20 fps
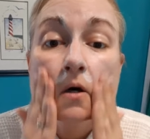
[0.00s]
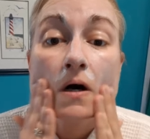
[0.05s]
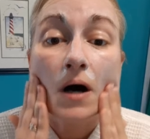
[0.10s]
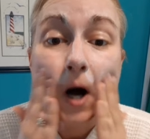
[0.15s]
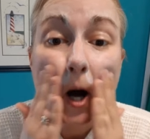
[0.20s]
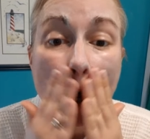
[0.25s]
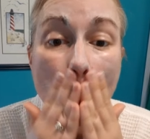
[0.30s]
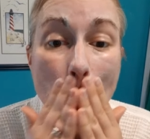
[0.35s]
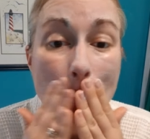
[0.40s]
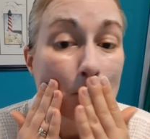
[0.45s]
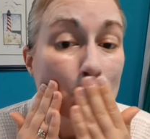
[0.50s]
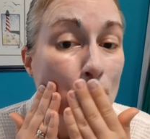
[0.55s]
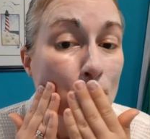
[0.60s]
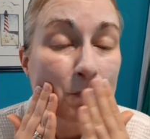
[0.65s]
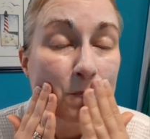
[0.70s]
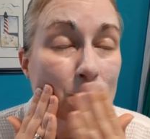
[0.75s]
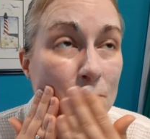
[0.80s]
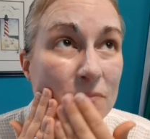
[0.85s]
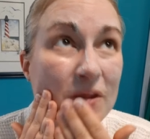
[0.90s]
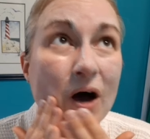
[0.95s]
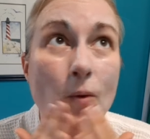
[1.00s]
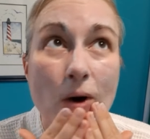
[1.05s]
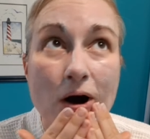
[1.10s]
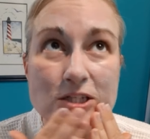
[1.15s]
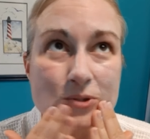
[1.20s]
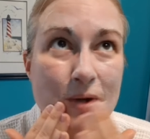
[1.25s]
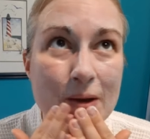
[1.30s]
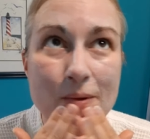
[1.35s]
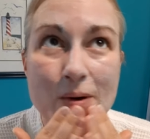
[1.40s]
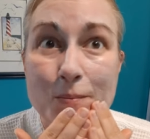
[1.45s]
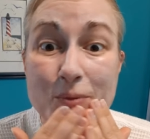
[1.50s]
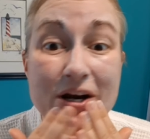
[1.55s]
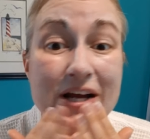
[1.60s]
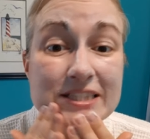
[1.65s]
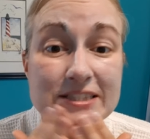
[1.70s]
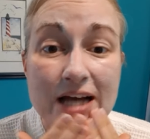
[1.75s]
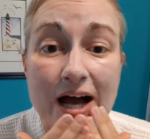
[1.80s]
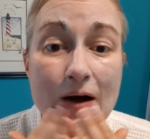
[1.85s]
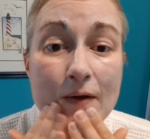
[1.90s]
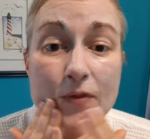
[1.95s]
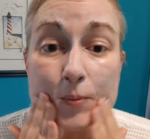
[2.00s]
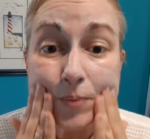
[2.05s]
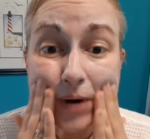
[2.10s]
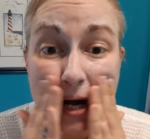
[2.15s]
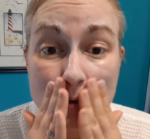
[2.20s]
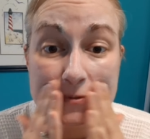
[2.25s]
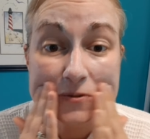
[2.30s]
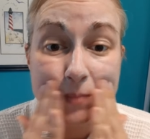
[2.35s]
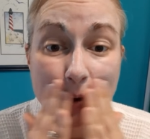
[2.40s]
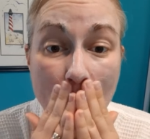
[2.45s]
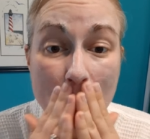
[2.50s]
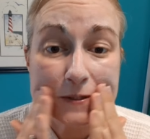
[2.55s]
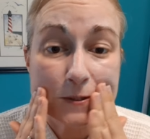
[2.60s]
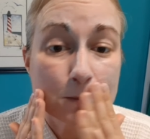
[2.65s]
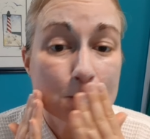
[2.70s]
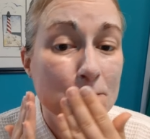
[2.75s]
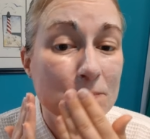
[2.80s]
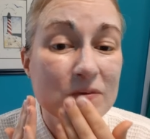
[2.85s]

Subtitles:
not wash away, but break down the brown spots.